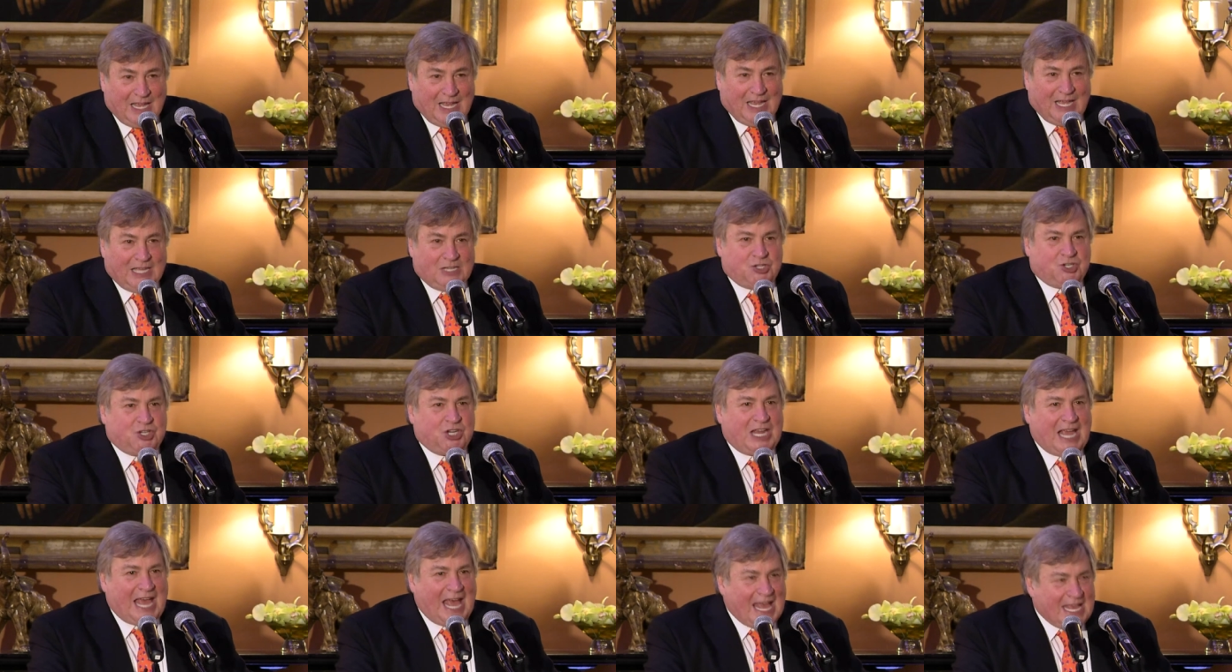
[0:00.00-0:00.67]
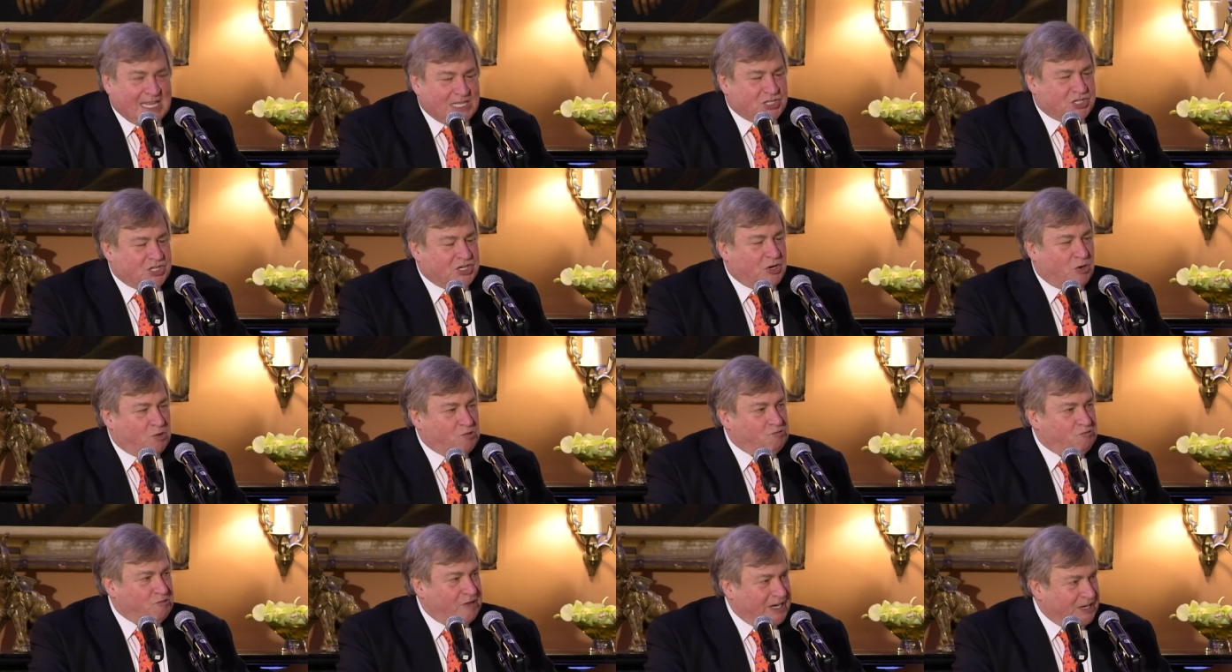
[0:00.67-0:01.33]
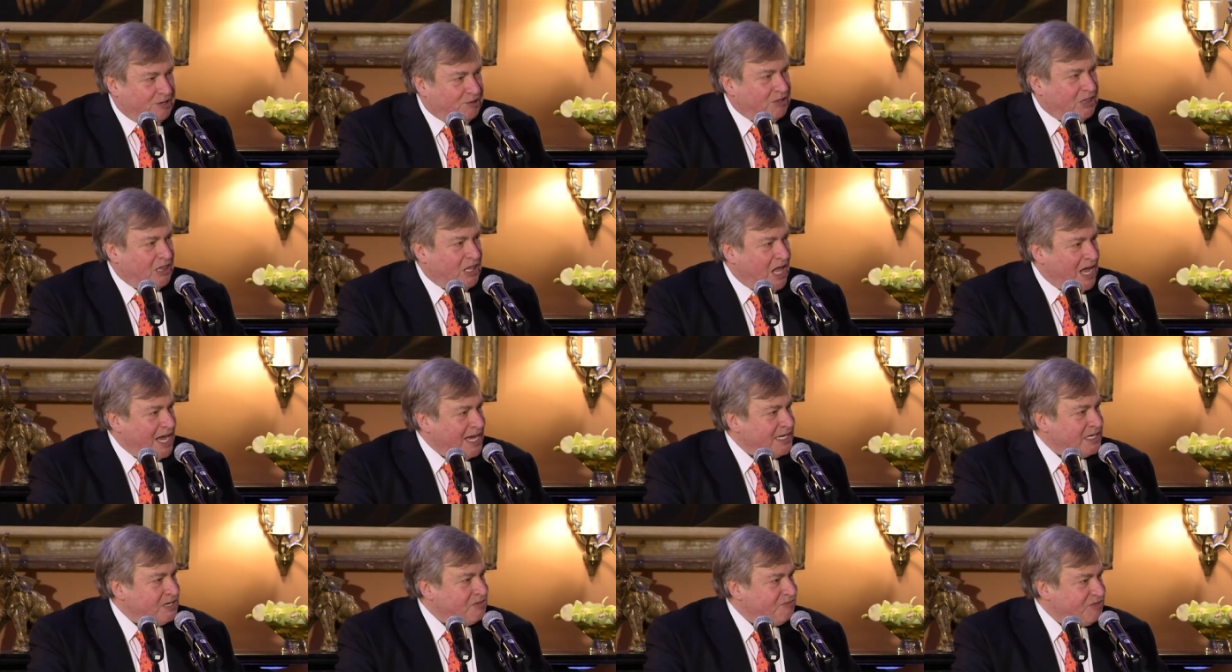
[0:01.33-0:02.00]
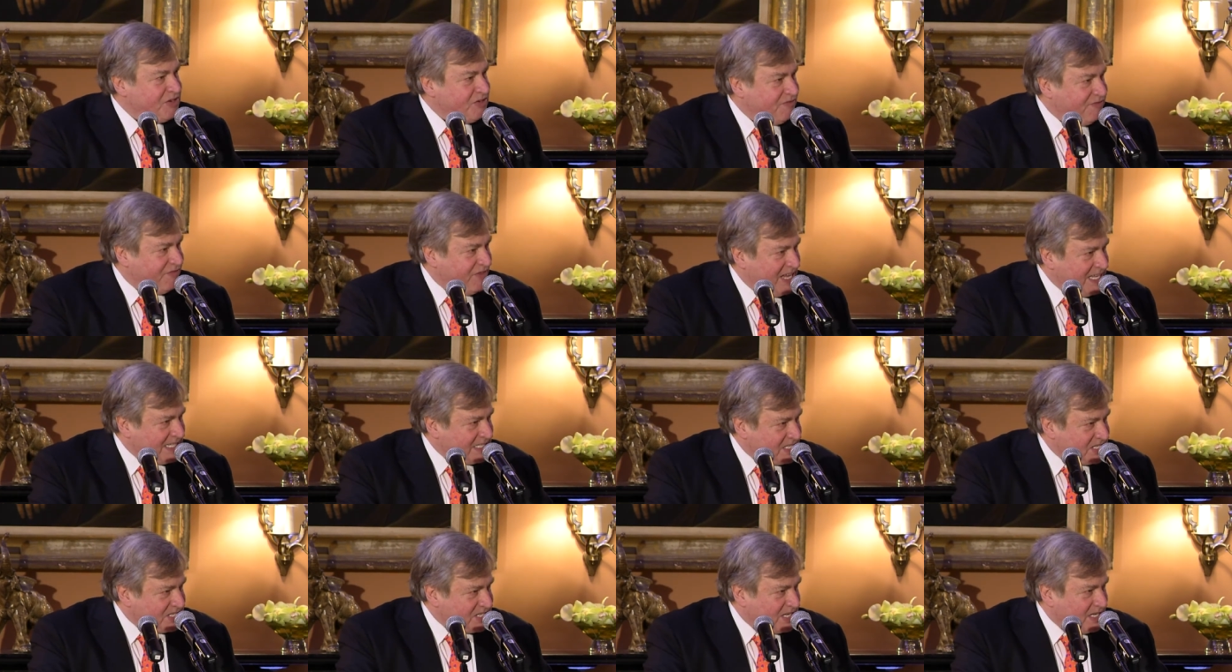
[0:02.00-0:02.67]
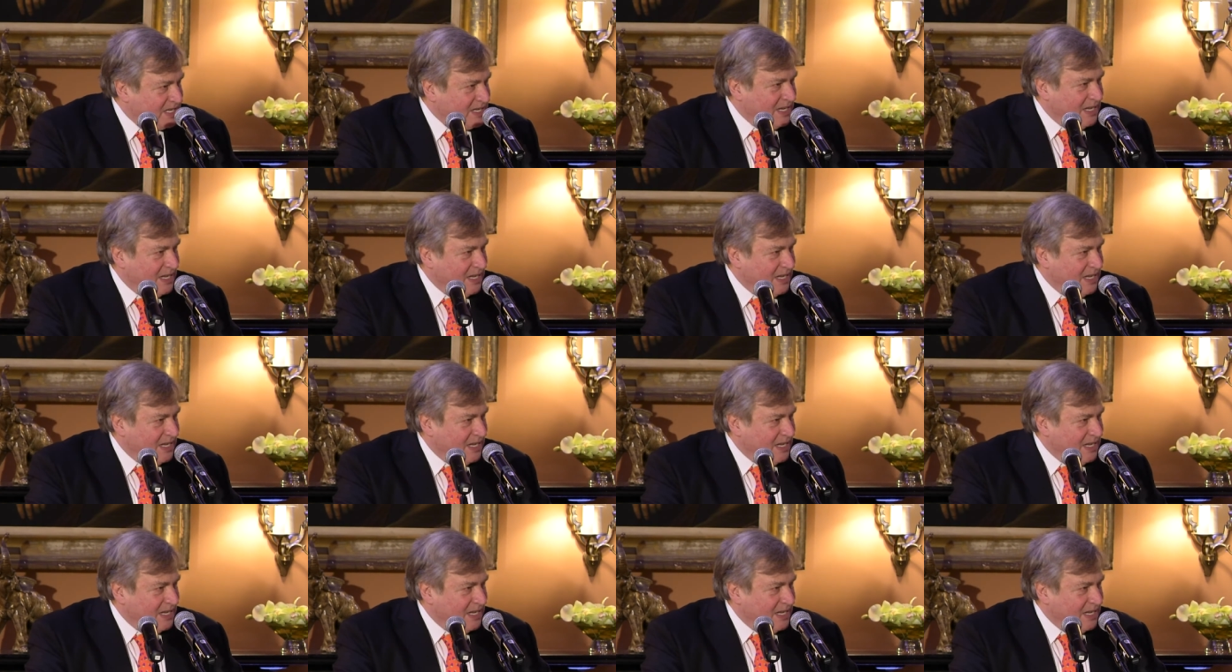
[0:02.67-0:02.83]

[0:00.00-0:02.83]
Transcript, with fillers: and she has no rear line of defense.